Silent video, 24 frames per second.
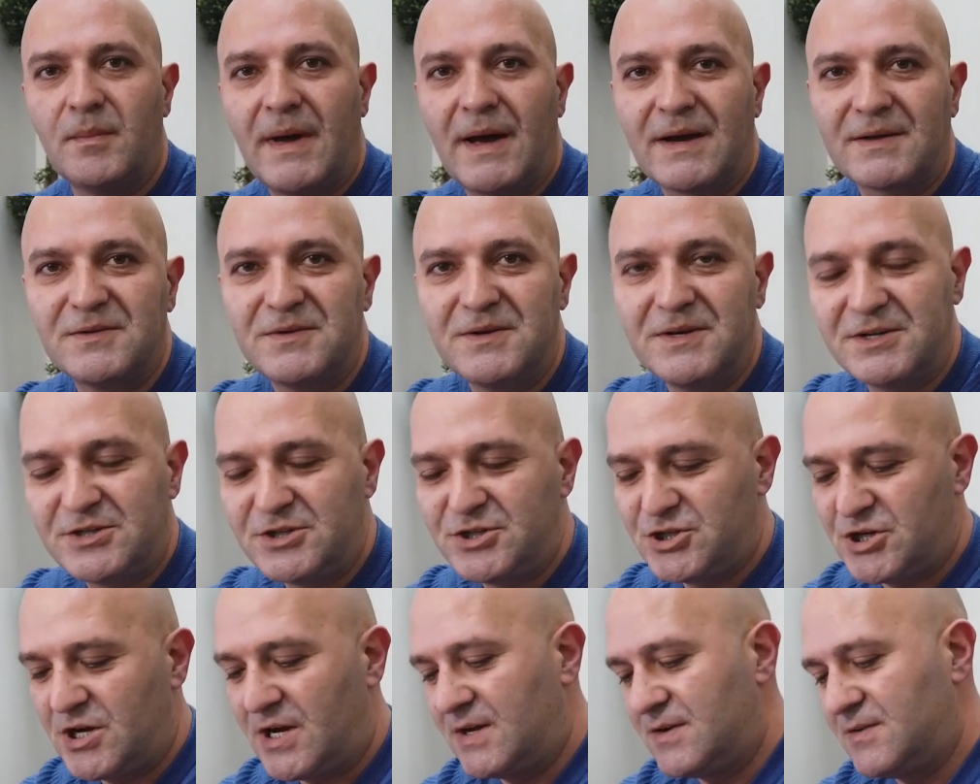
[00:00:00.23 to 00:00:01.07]
back to the
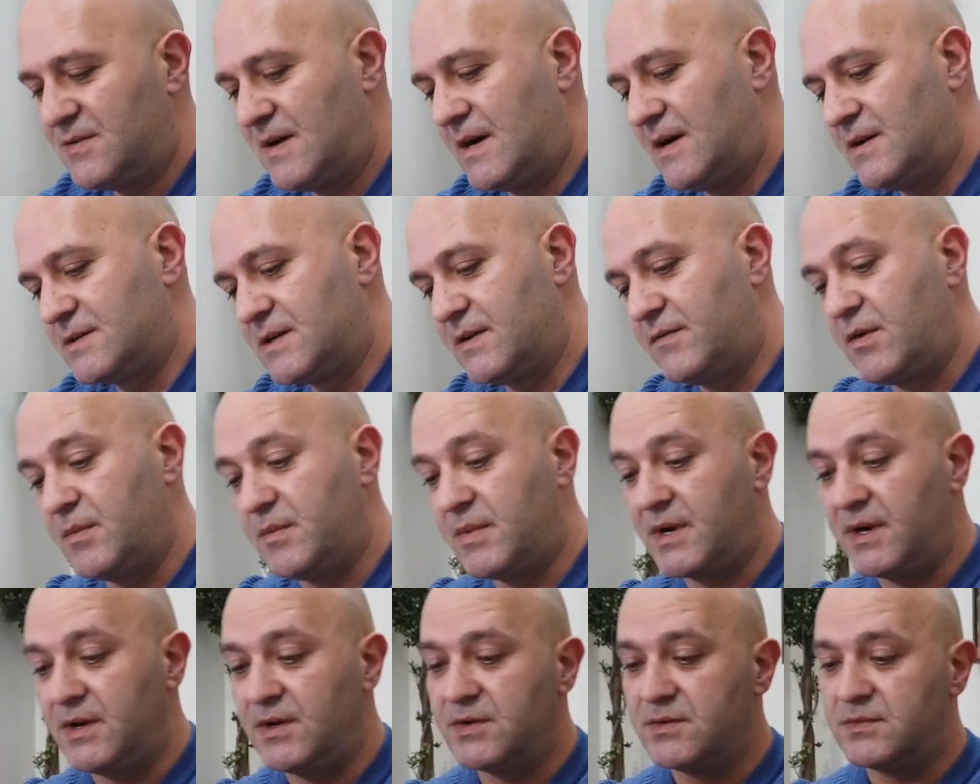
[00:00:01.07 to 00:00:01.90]
channel. How's
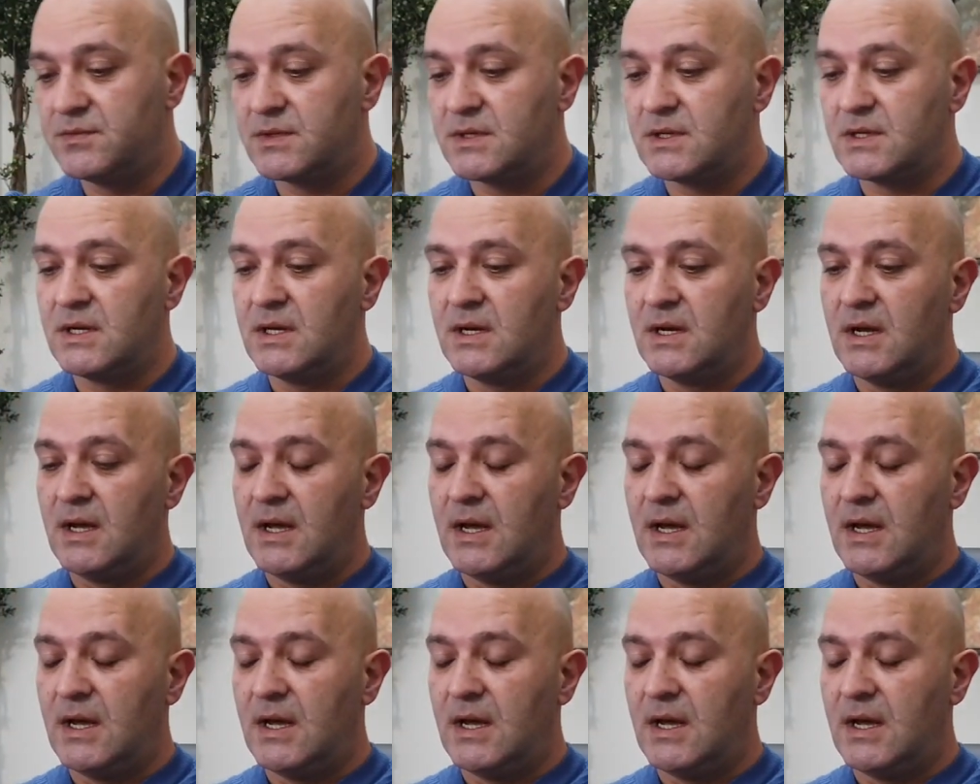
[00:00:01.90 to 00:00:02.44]
everybody doing?